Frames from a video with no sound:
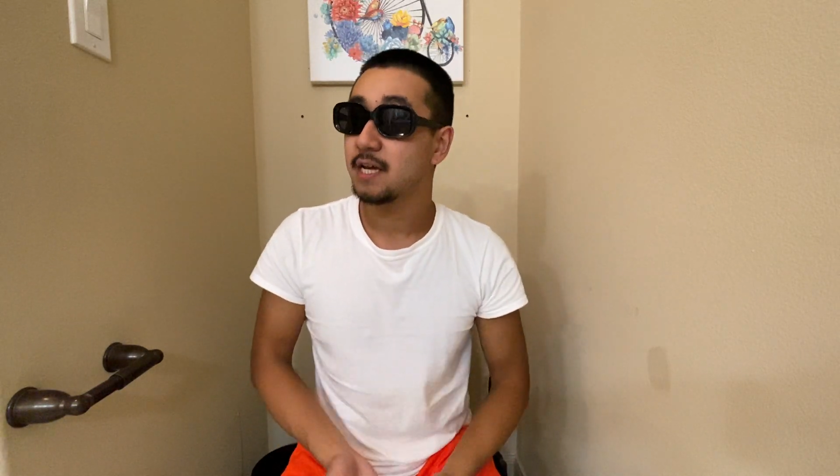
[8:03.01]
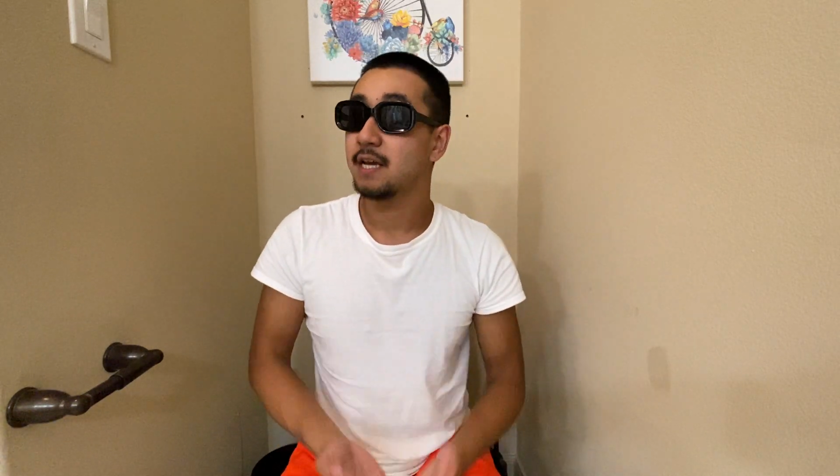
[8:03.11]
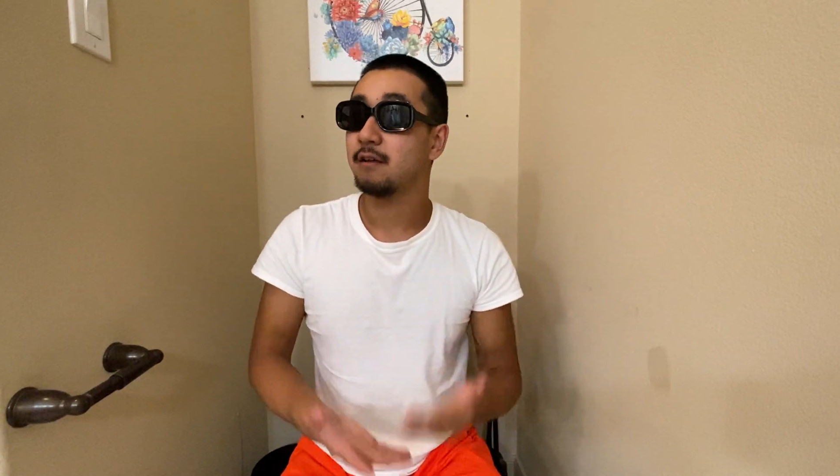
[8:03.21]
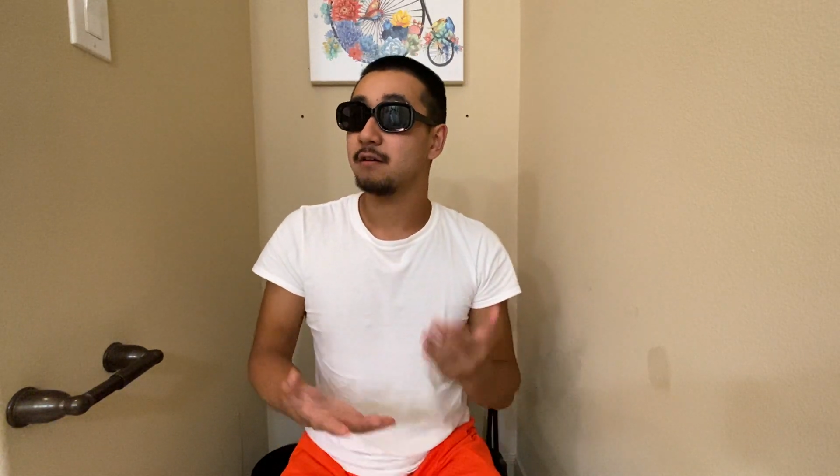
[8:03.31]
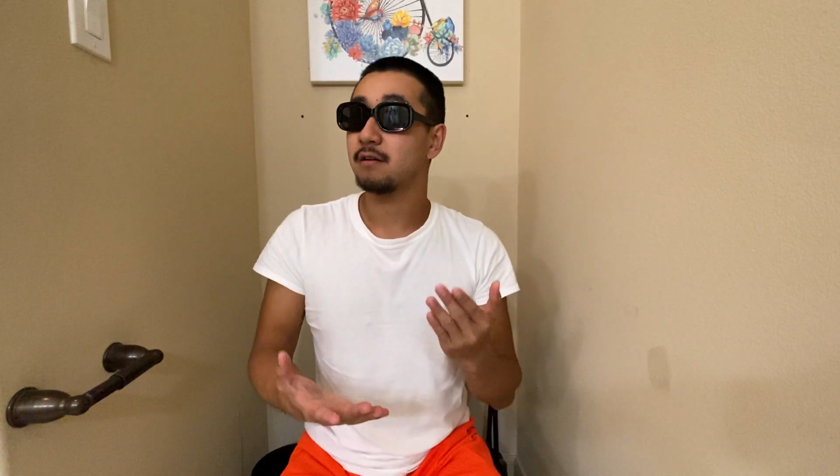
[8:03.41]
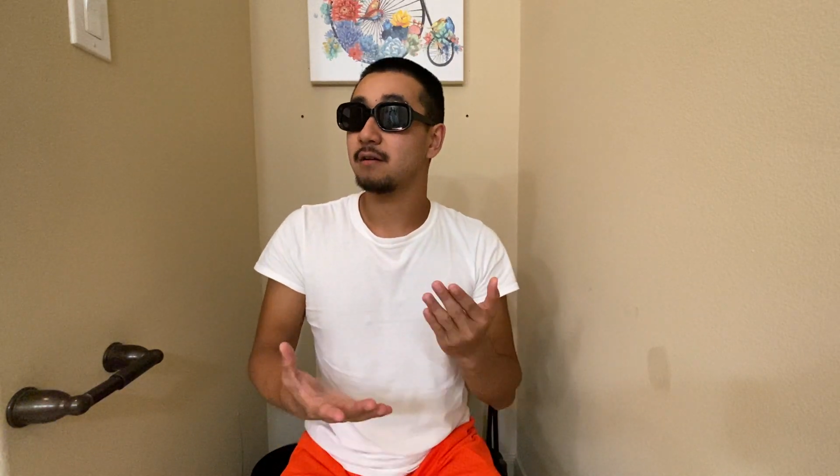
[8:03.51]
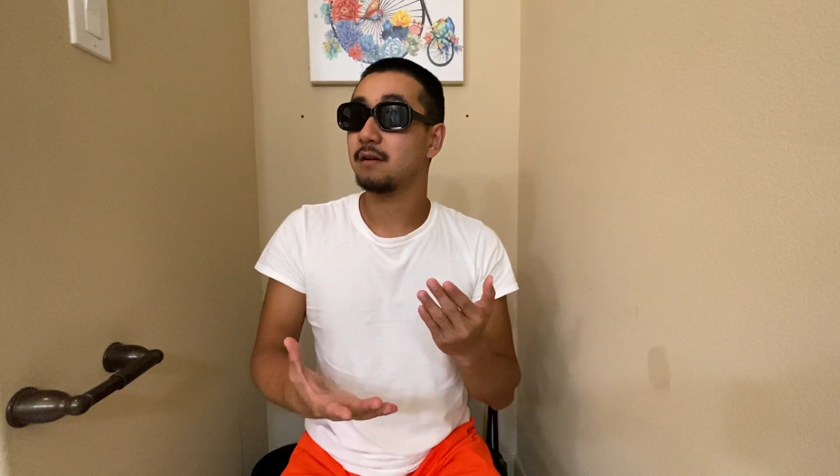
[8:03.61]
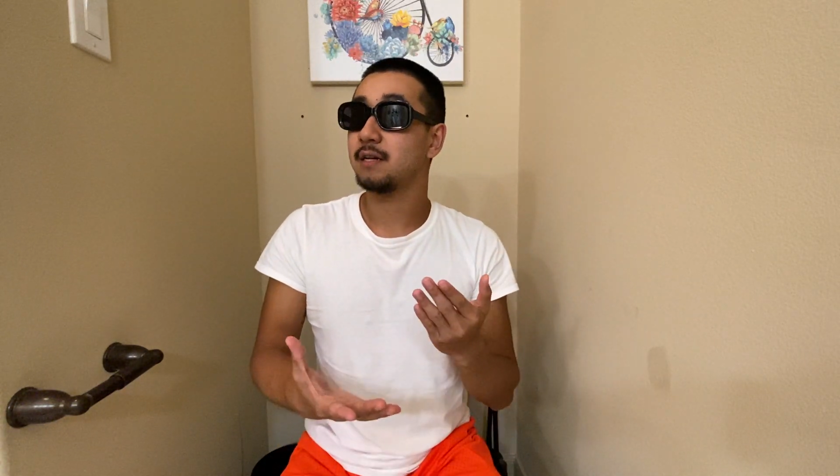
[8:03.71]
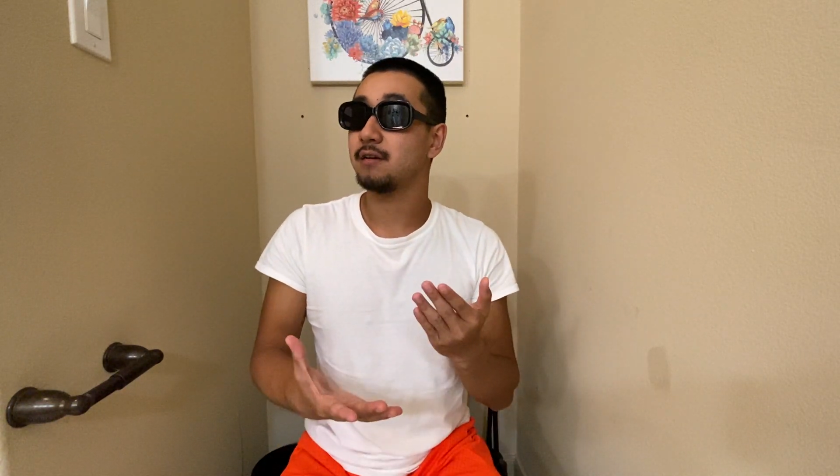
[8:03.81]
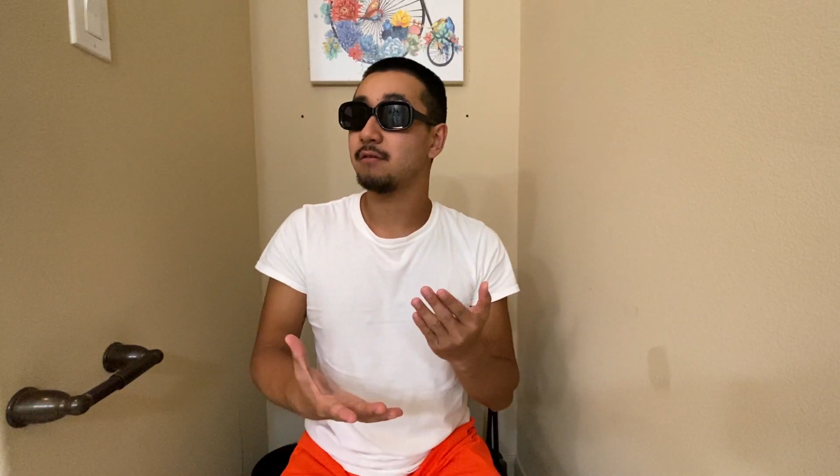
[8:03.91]
You're going to
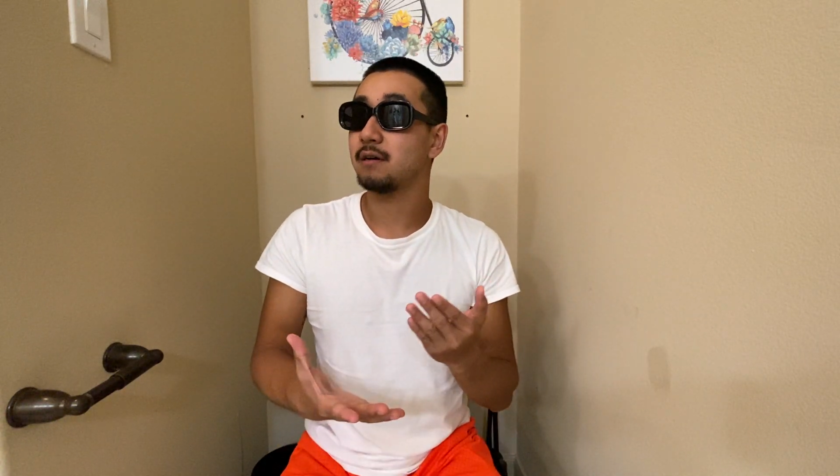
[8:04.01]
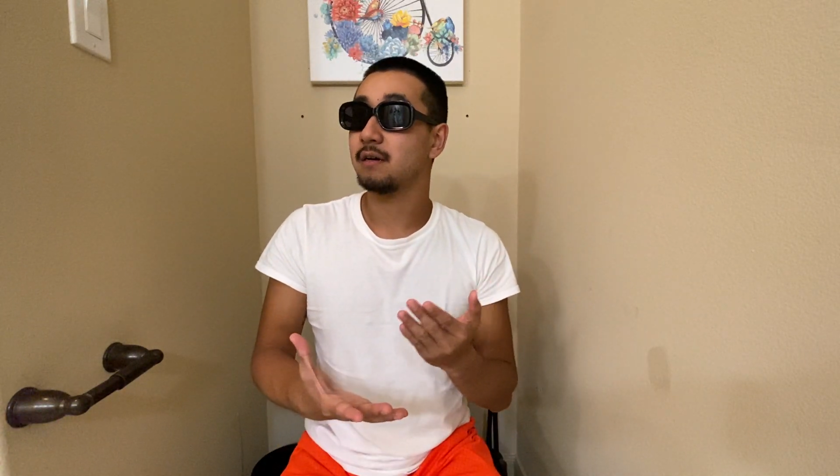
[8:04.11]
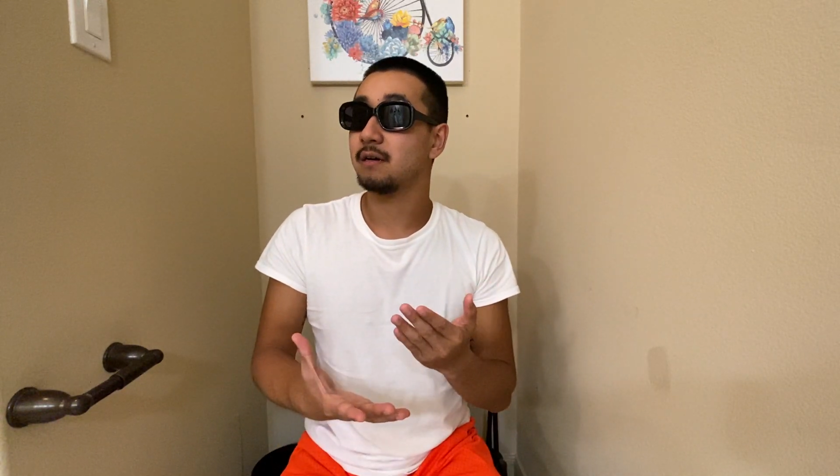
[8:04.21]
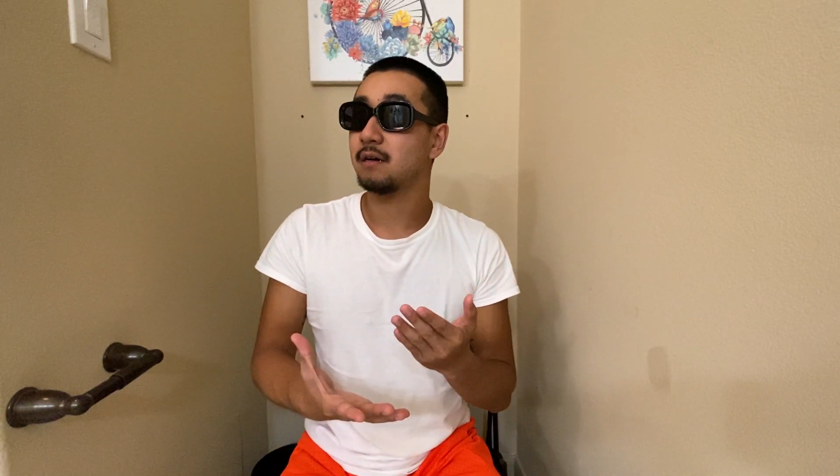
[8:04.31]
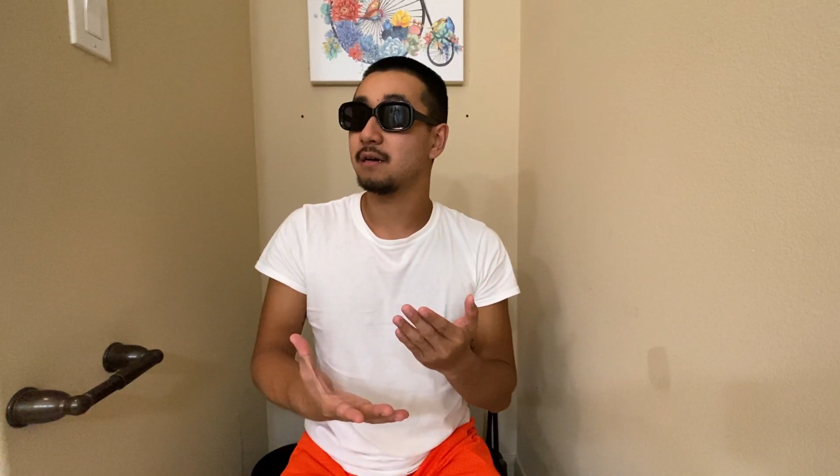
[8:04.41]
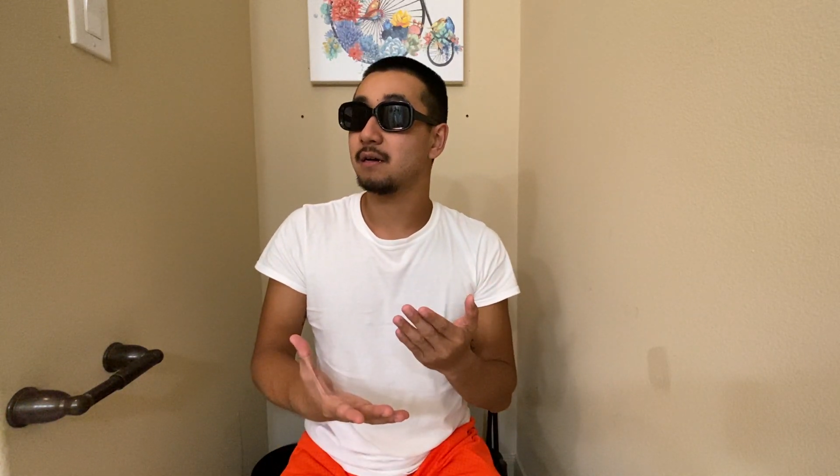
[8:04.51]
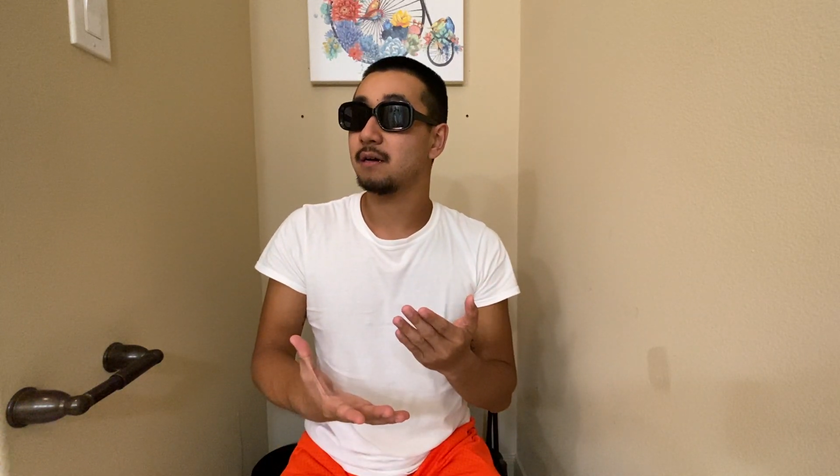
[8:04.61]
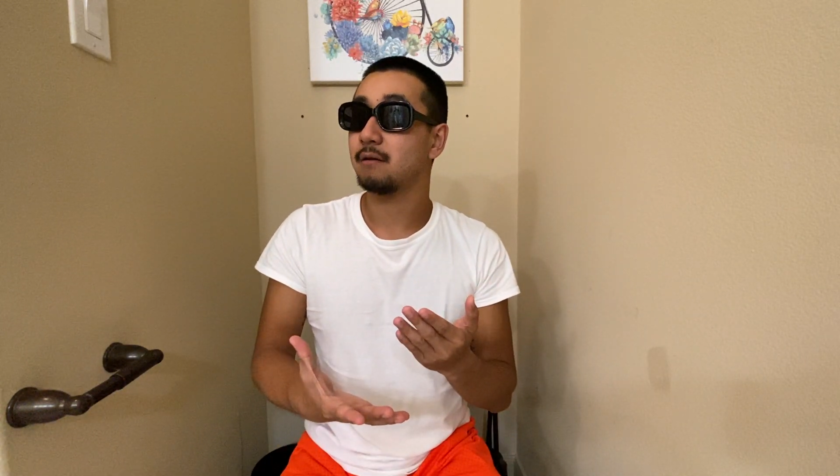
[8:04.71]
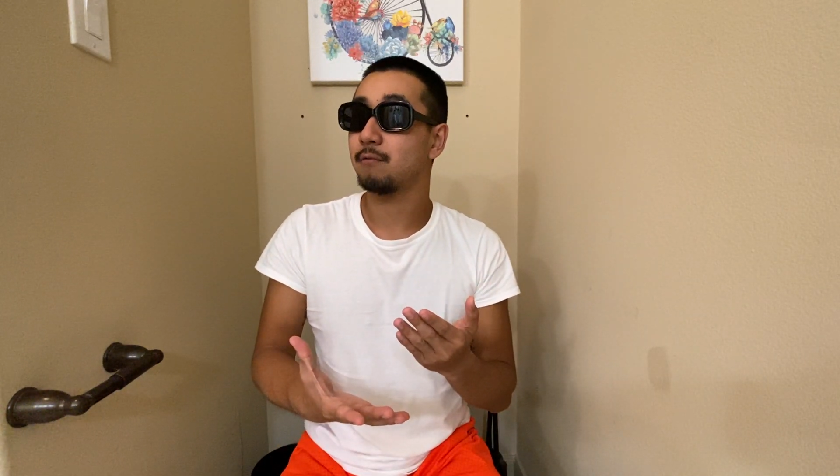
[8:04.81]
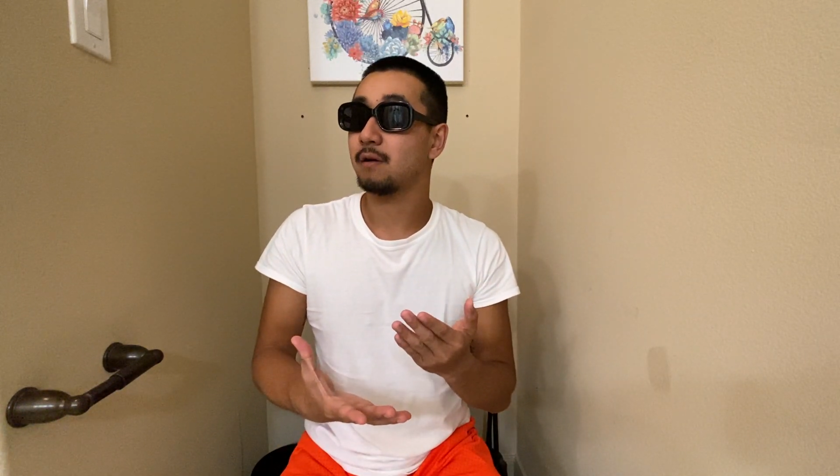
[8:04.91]
deal
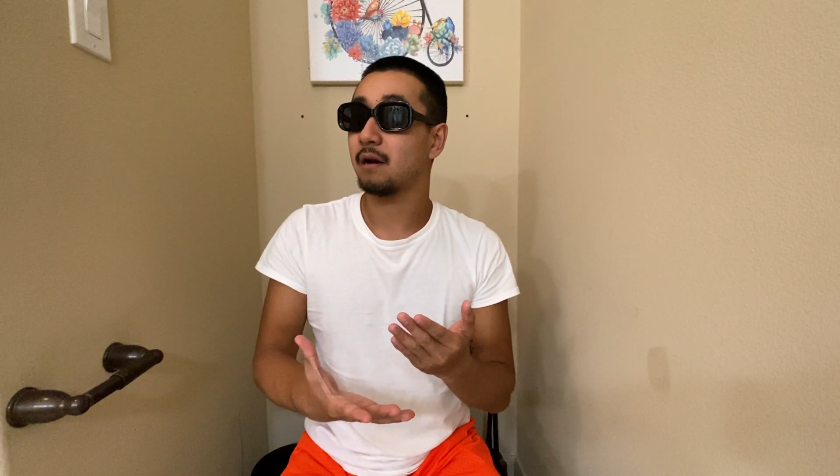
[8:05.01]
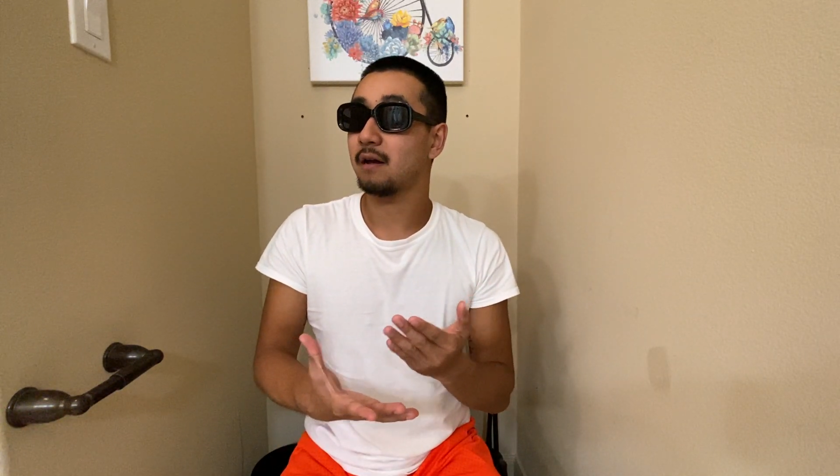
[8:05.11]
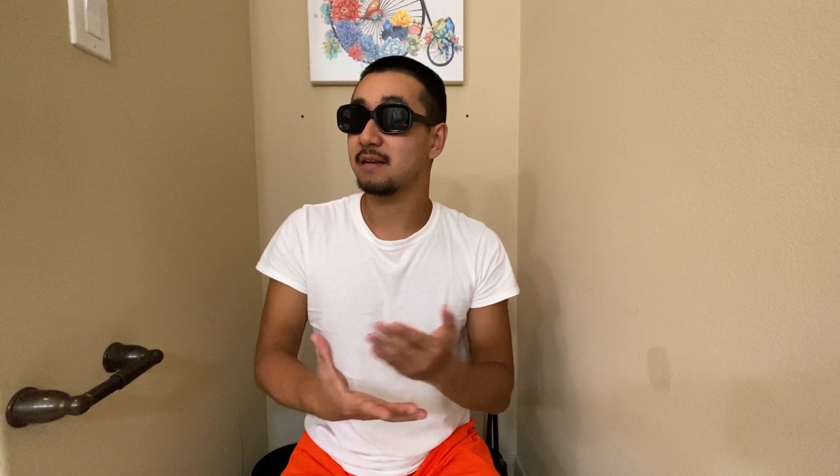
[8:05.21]
with a lot